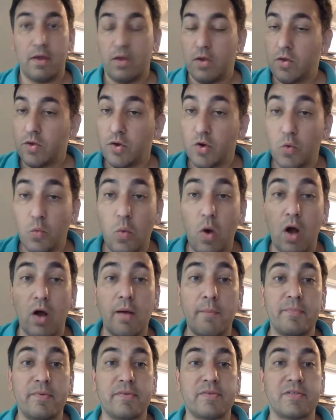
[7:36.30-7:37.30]
You're
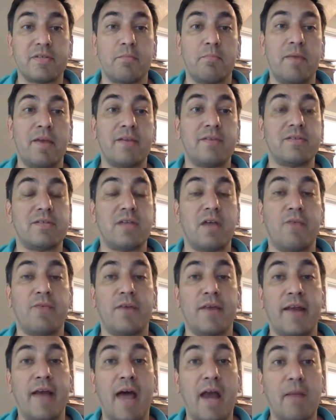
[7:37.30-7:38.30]
welcome to submit stuff
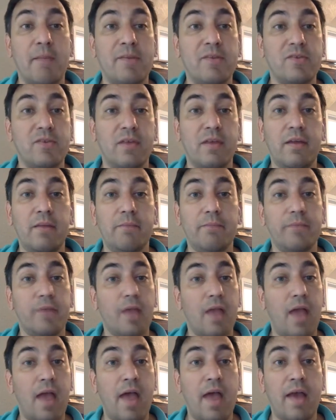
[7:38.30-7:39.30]
anonymously,
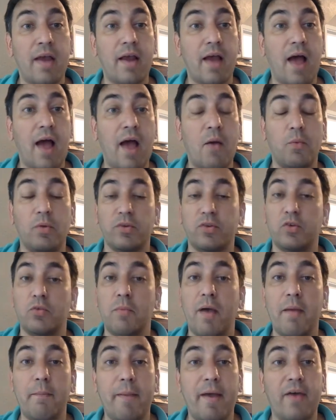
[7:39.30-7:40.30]
and I will do
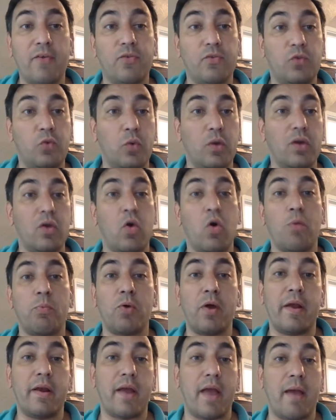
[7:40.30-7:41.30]
my best to
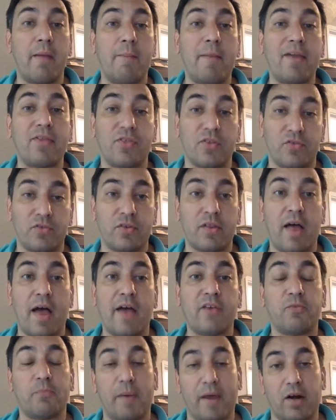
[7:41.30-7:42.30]
incorporate and make this
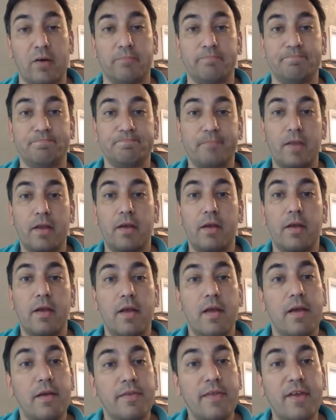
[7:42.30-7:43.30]
class better.
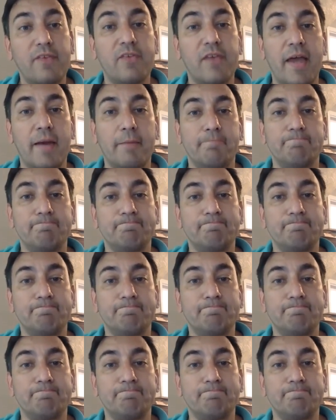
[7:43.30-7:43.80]
Thanks again.